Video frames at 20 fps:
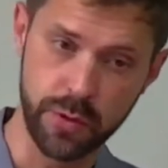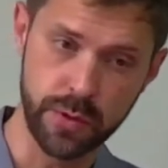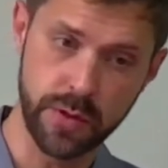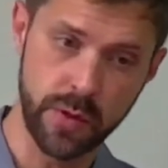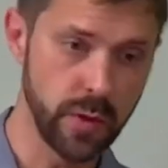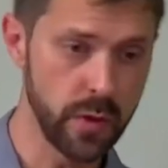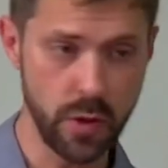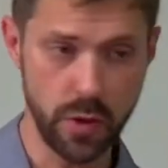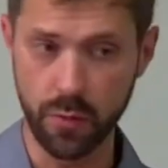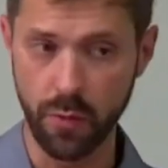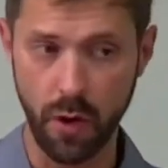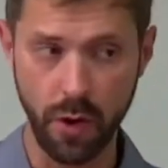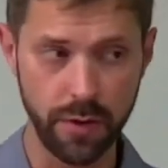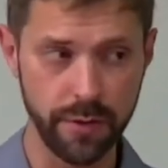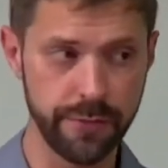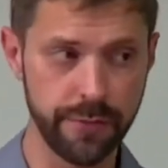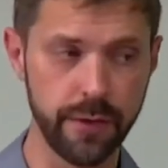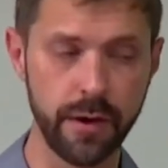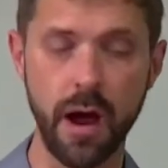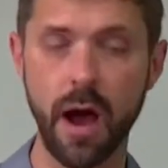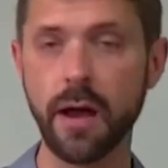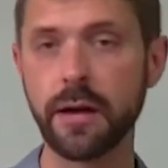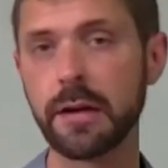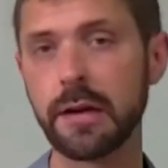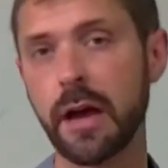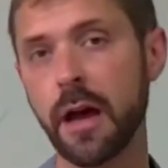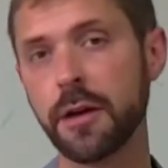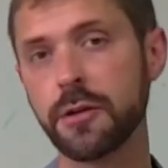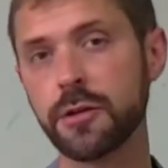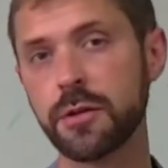so that you aren't forgotten
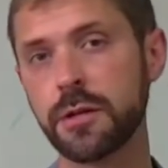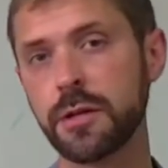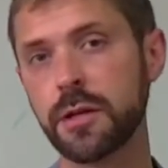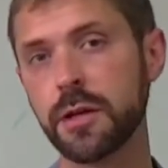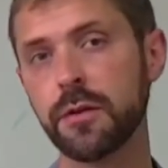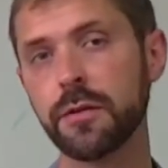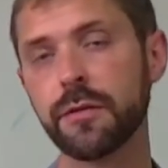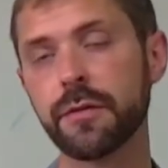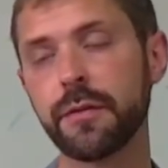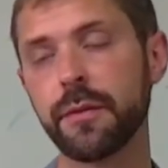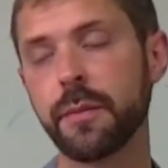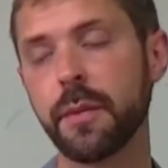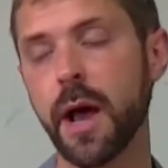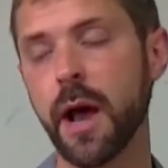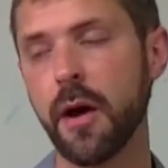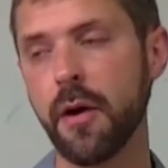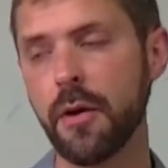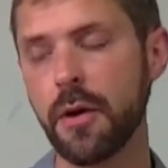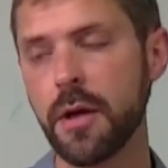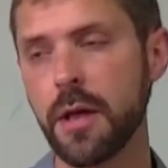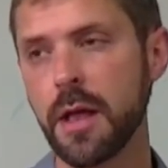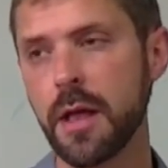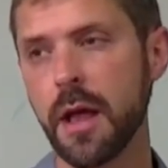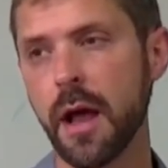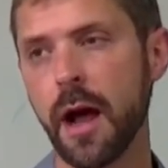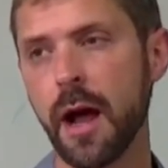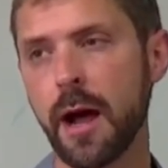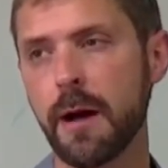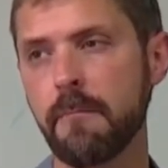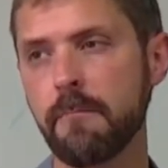100 years from
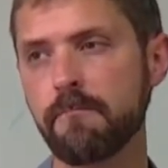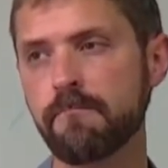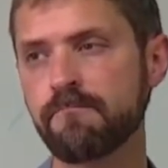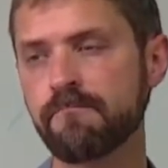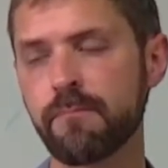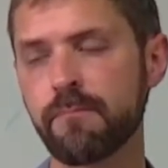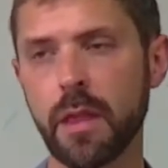now,